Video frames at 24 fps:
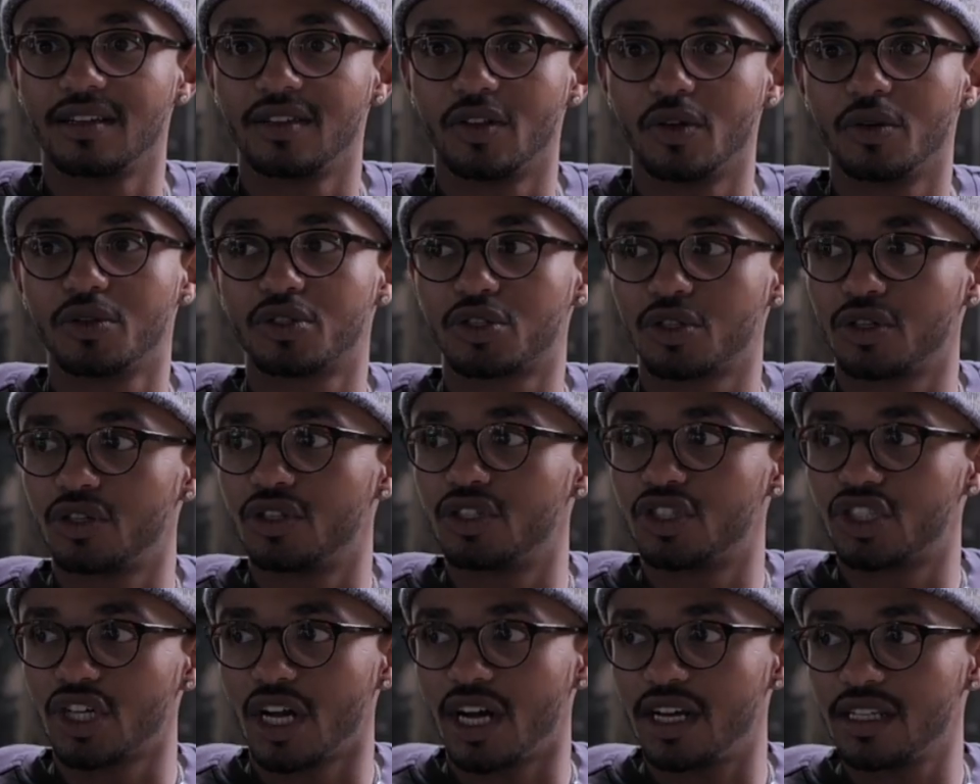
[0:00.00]
those
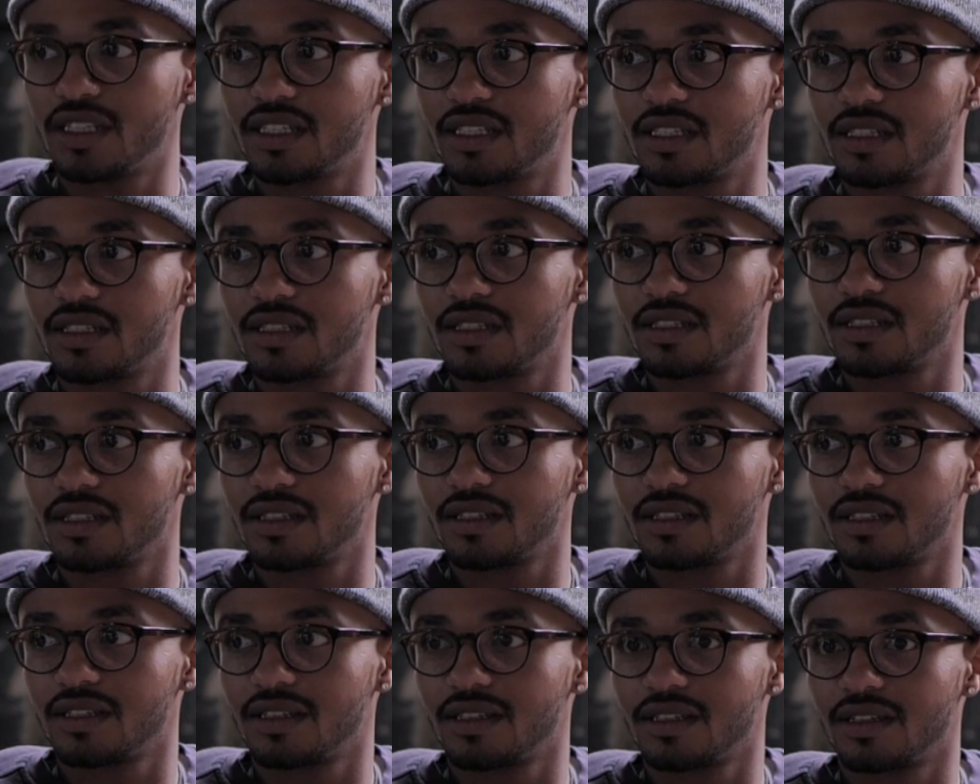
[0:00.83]
certain shots
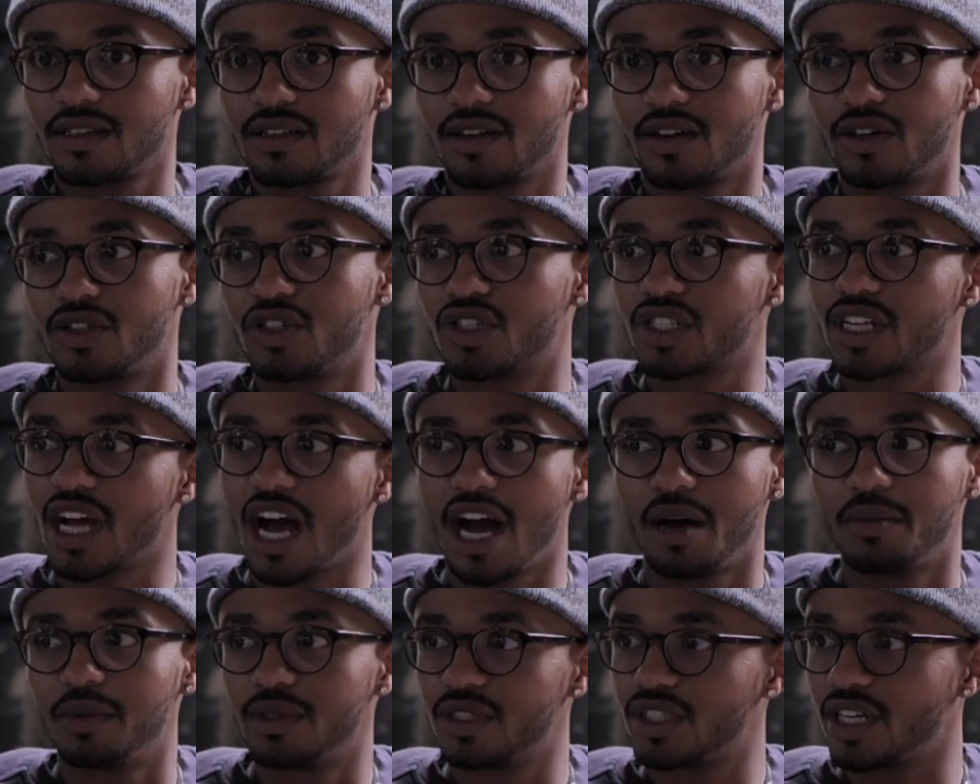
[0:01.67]
are just
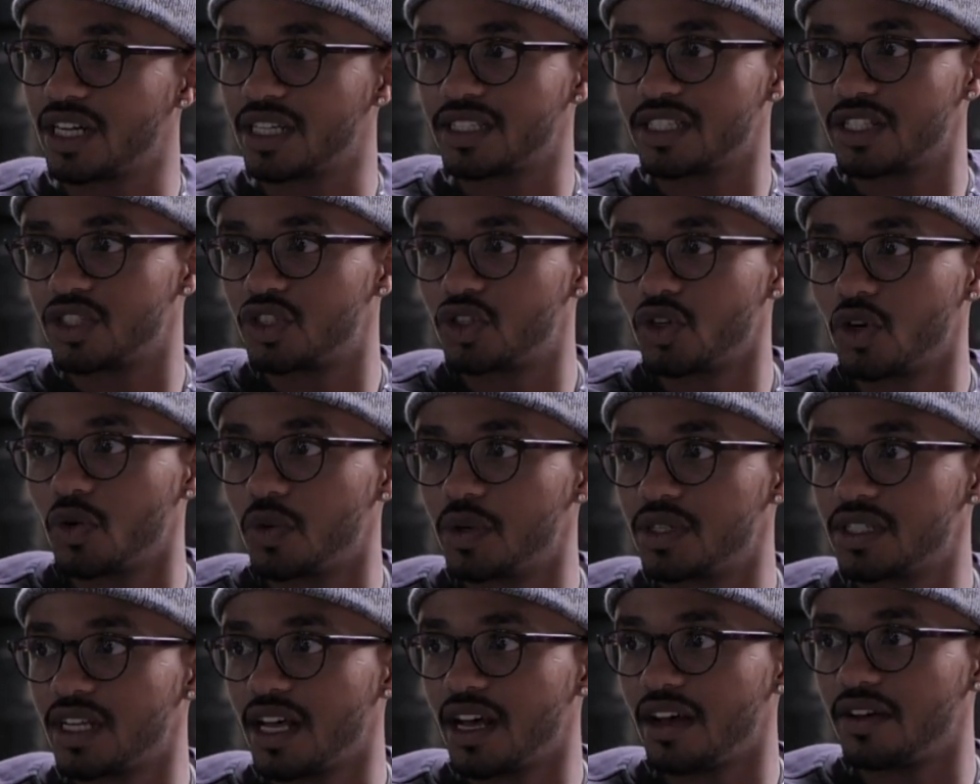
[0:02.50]
common shots that you
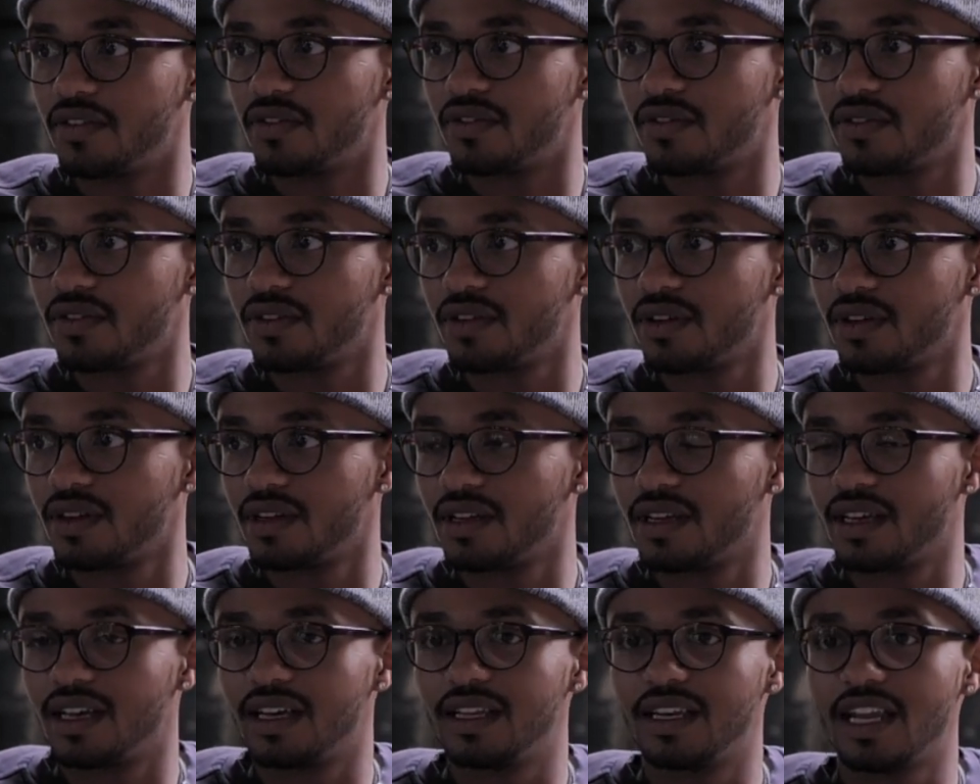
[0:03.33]
always have.
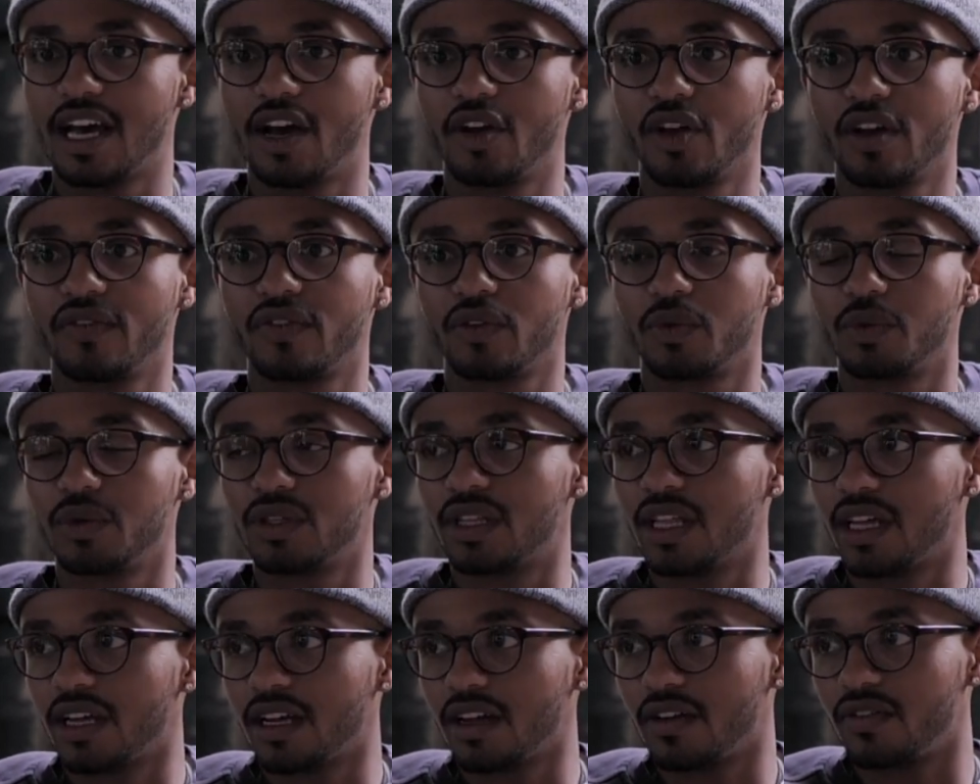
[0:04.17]
And now you have to
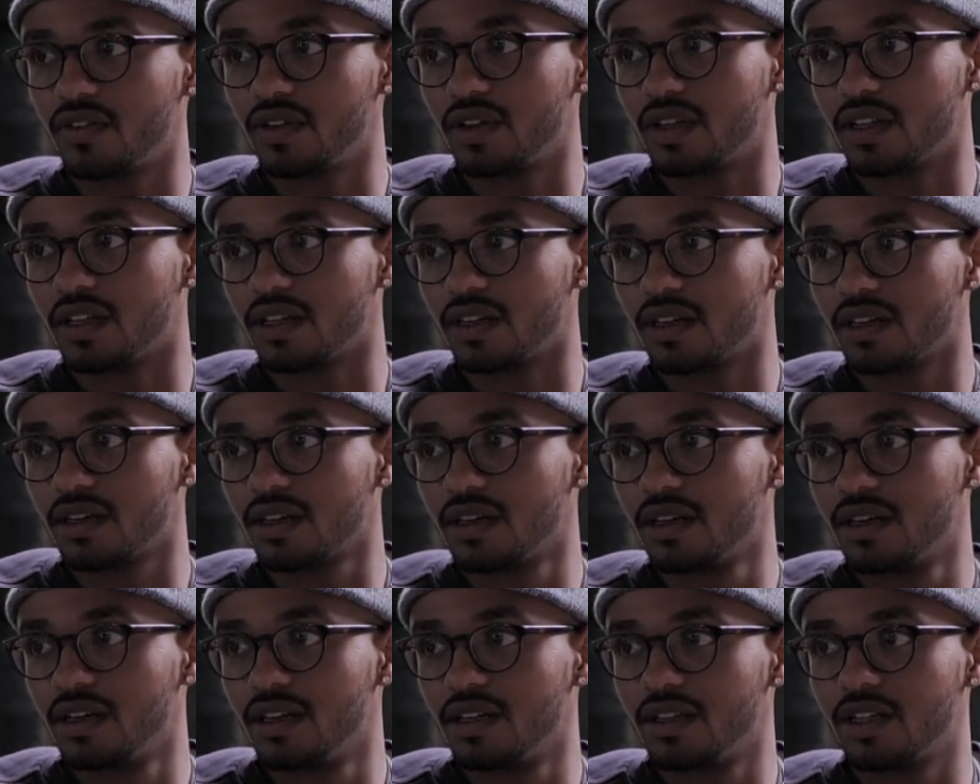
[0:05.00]
rethink everything.
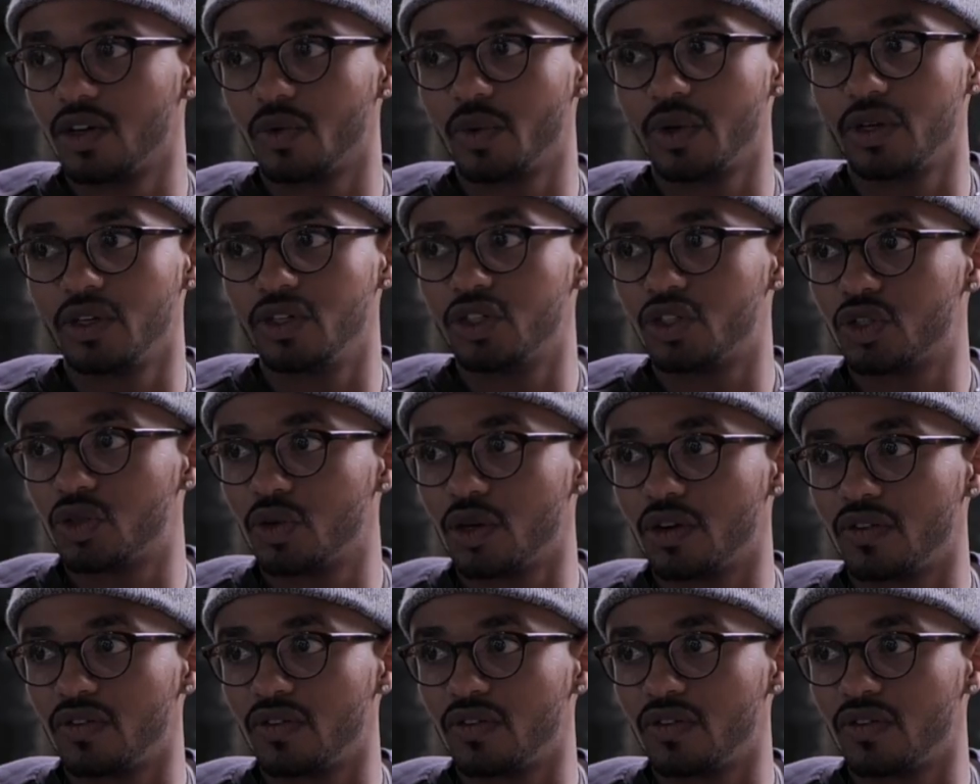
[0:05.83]
The way you shoot